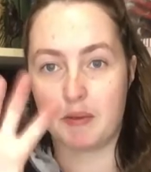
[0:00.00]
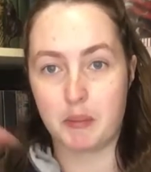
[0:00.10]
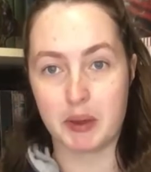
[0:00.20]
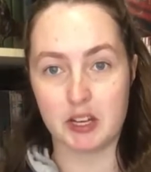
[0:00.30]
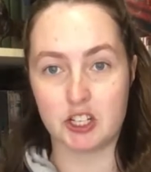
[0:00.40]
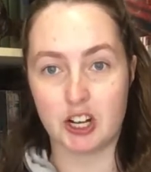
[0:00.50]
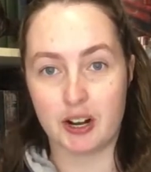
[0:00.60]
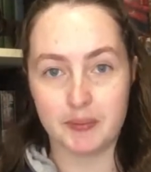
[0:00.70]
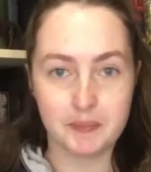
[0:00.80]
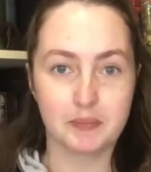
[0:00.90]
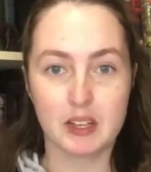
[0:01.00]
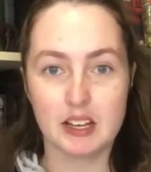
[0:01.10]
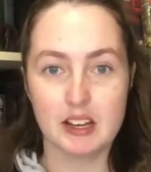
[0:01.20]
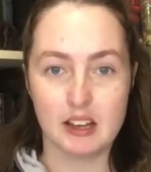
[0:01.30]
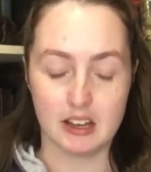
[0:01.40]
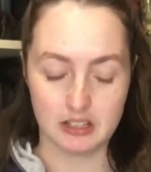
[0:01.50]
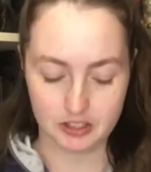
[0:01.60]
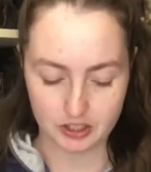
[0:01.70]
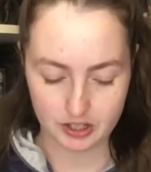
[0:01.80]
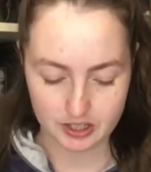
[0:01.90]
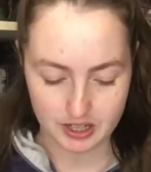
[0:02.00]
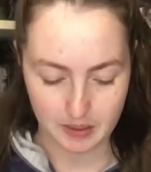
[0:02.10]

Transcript: a picture inserted up